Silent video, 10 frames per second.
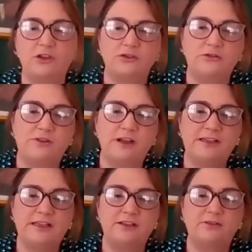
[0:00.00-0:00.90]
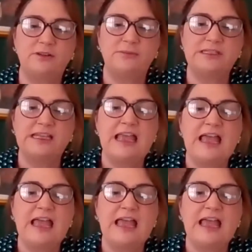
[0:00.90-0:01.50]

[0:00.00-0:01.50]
Good Friday Agreement.